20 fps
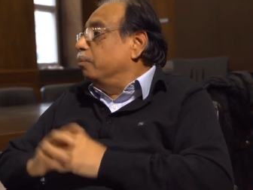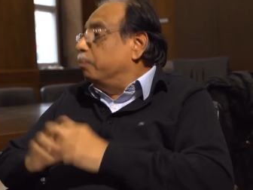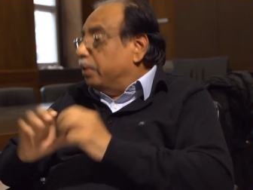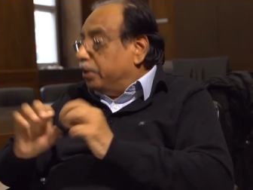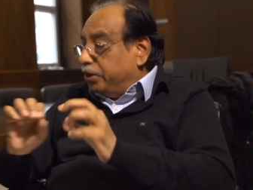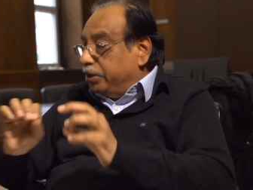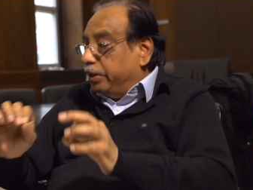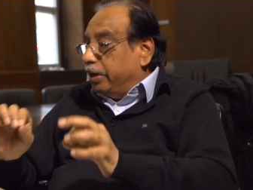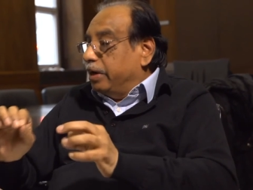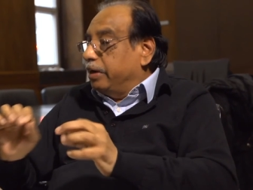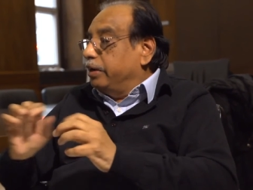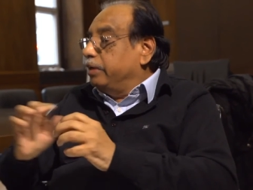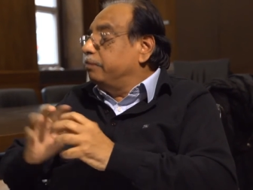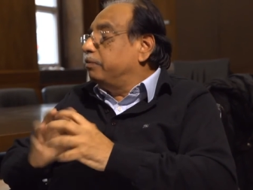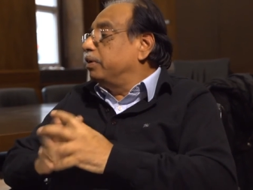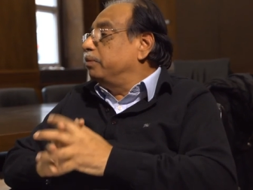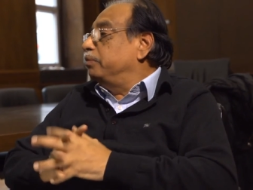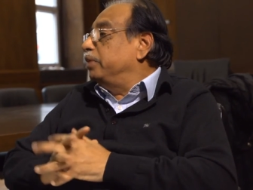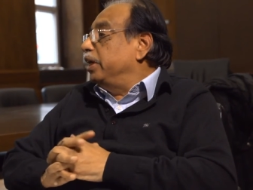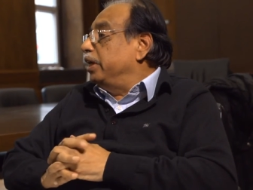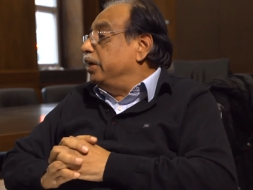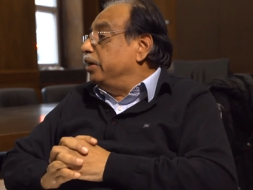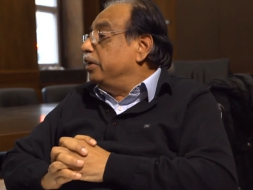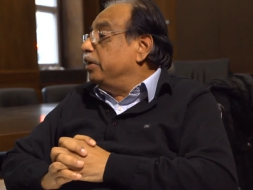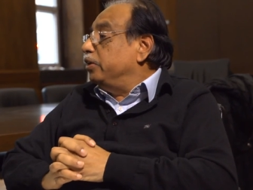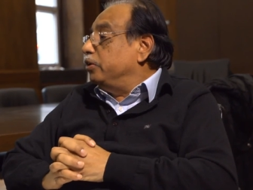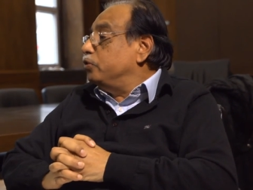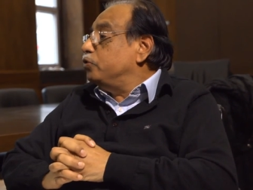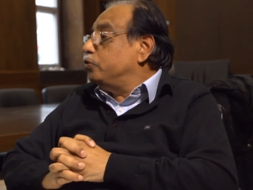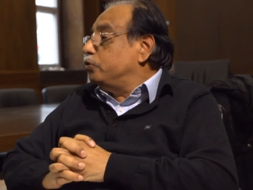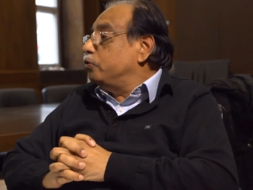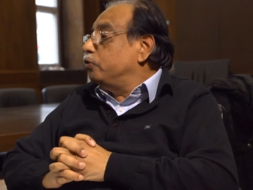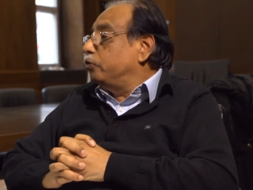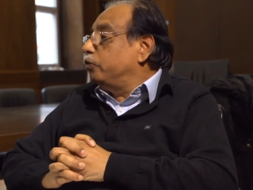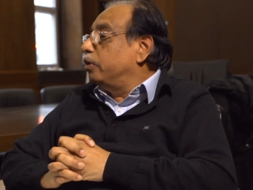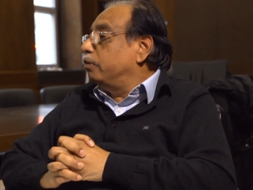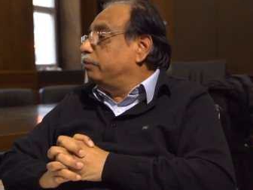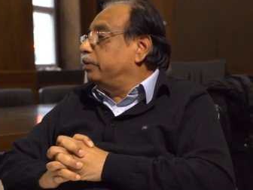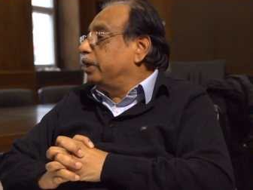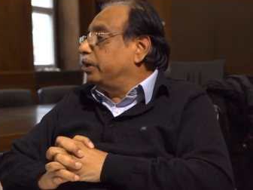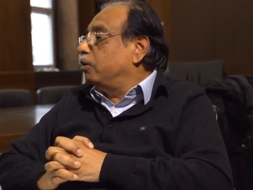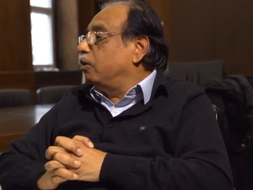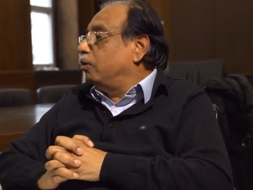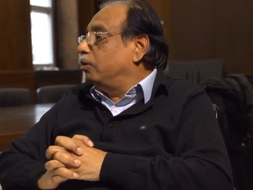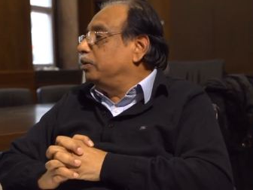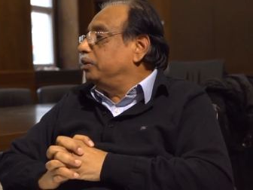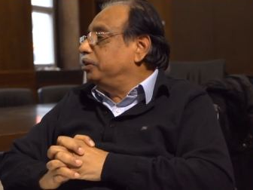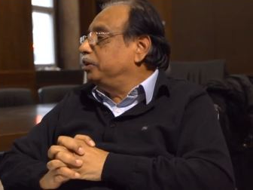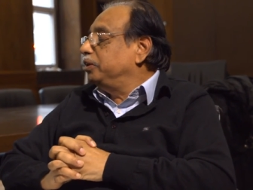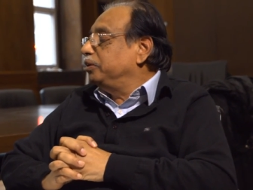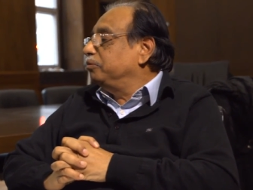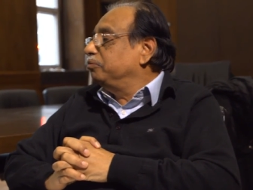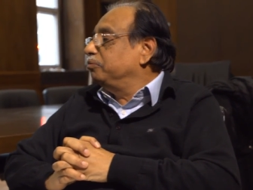particularly from the Indian Institutes of Technology.